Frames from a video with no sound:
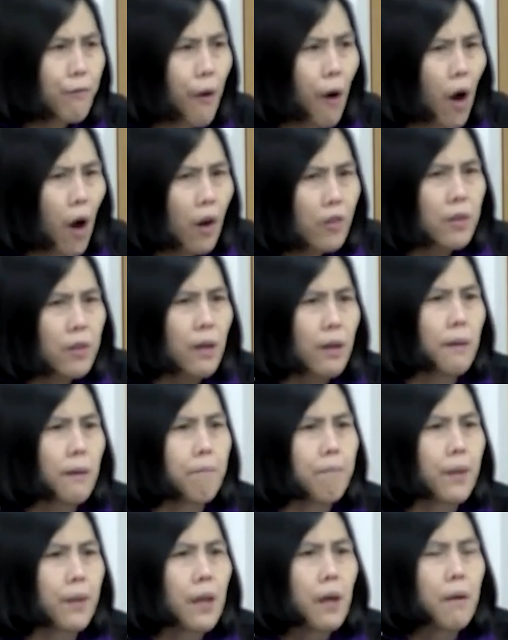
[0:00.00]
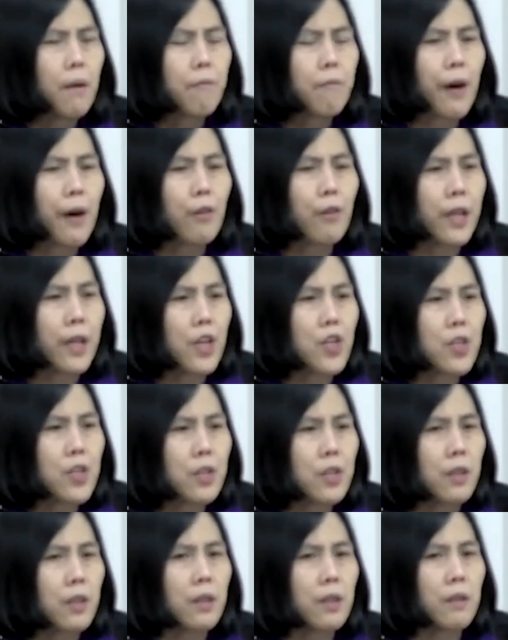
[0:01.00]
Fox um,
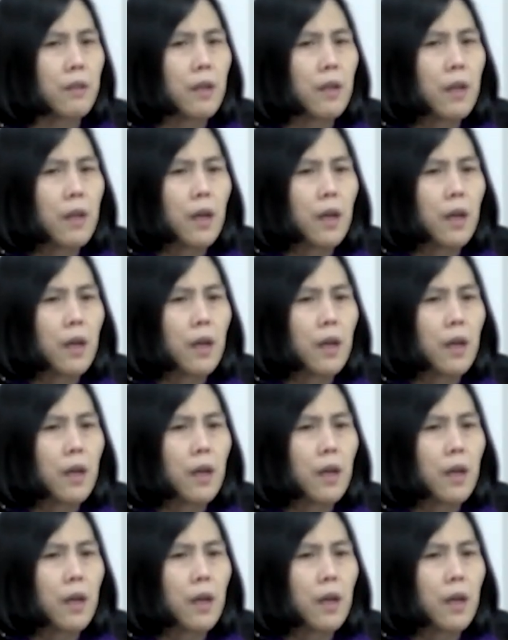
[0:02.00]
Foundation.